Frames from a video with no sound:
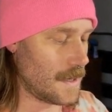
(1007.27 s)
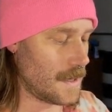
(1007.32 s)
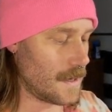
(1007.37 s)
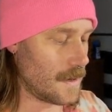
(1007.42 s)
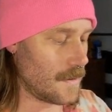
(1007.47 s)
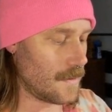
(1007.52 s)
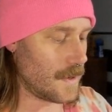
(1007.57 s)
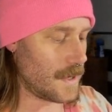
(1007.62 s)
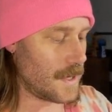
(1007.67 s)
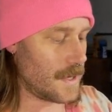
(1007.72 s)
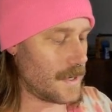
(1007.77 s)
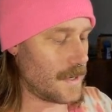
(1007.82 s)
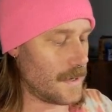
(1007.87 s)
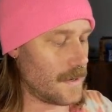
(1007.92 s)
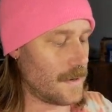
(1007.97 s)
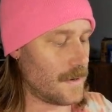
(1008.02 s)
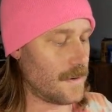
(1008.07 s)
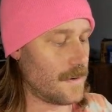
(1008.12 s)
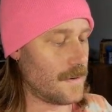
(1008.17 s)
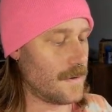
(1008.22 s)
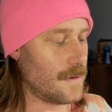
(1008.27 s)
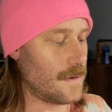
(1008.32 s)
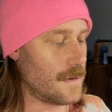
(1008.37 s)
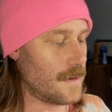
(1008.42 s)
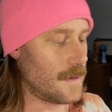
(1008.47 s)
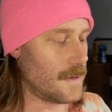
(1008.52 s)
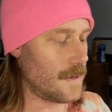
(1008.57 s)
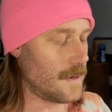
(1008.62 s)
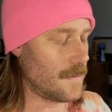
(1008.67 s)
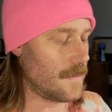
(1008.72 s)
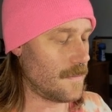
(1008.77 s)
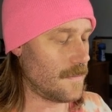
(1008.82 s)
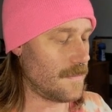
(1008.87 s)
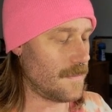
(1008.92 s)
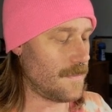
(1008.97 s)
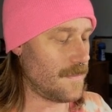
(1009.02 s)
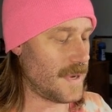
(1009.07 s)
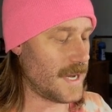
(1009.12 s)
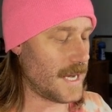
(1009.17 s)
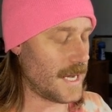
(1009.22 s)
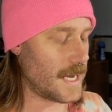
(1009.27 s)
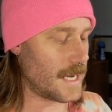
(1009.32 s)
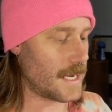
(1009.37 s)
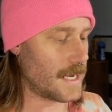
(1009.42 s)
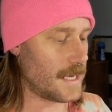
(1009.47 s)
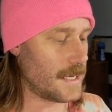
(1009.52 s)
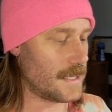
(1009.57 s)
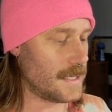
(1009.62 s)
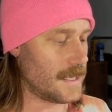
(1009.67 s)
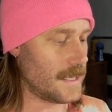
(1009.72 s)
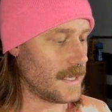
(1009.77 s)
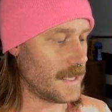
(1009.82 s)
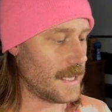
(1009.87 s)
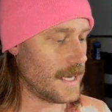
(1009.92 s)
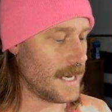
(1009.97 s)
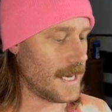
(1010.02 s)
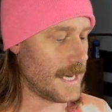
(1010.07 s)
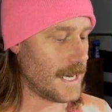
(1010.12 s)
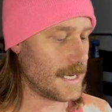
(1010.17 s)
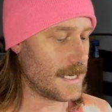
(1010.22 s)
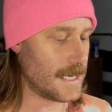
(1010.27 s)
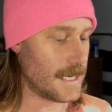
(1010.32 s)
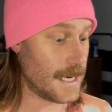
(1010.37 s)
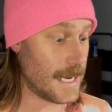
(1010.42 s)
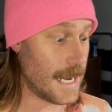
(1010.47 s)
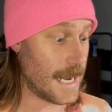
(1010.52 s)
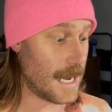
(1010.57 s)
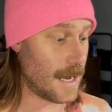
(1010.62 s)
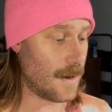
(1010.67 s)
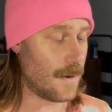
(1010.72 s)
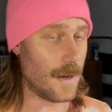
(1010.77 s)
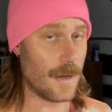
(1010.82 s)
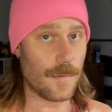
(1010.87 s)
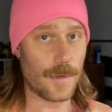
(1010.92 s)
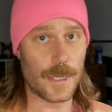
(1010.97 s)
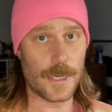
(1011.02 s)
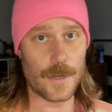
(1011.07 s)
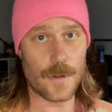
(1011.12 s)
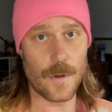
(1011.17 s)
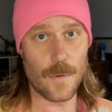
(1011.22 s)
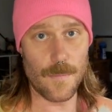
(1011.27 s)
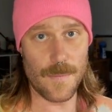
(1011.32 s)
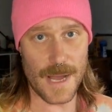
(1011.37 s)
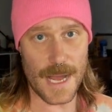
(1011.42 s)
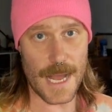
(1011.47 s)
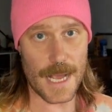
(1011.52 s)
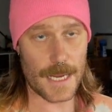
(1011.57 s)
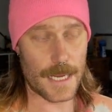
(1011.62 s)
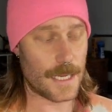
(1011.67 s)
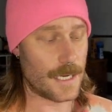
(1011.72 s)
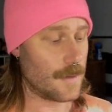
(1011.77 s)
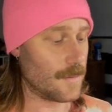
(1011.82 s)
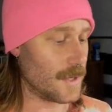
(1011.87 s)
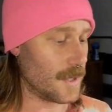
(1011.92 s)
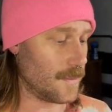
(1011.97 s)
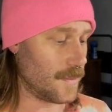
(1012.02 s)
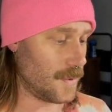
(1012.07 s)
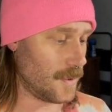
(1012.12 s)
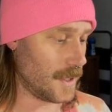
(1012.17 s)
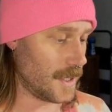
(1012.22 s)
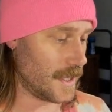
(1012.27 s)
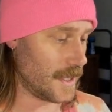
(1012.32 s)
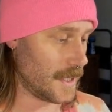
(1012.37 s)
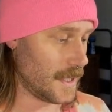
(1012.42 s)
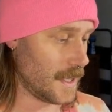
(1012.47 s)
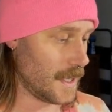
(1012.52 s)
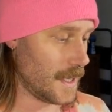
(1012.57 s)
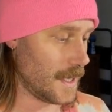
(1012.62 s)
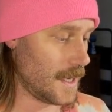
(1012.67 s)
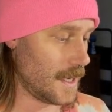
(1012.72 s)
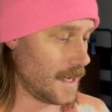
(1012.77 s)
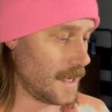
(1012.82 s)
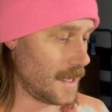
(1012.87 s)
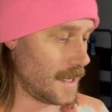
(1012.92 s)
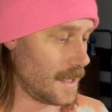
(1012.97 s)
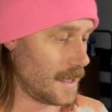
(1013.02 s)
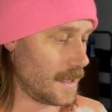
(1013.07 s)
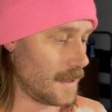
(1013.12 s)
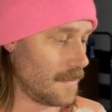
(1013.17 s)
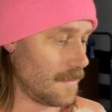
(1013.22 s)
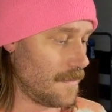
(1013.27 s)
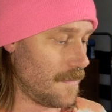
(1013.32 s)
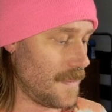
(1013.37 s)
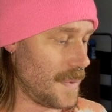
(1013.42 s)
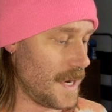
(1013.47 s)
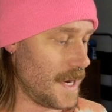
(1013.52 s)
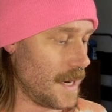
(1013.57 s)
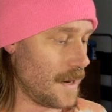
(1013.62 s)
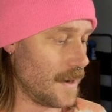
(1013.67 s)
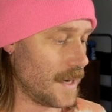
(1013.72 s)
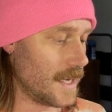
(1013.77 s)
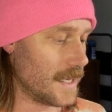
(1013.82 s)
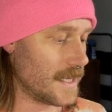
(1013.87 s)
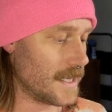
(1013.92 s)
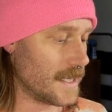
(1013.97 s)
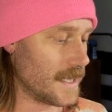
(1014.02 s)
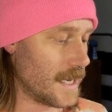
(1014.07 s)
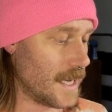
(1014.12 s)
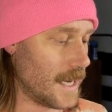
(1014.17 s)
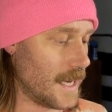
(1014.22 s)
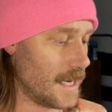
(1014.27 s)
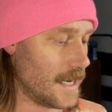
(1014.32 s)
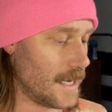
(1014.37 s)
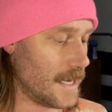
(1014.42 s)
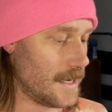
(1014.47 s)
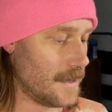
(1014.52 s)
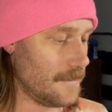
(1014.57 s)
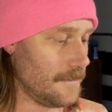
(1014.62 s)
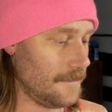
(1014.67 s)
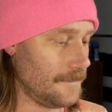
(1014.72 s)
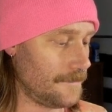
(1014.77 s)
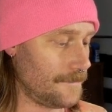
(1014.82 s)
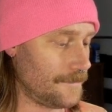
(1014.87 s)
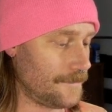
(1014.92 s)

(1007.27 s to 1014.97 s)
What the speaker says: There we go. Back to that. Now I'm going to go back and I'm going to put the bearing side in.